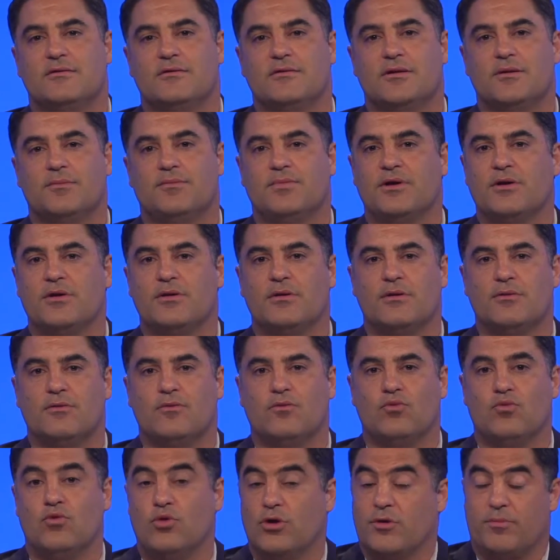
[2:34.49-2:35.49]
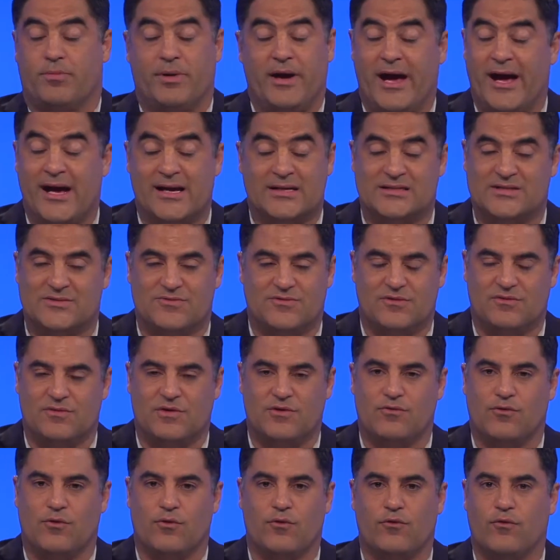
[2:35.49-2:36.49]
the bill would have passed
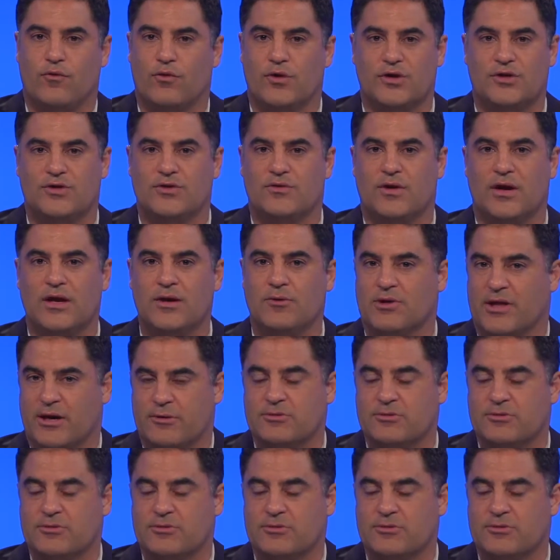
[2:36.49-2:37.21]
54-42 anyway.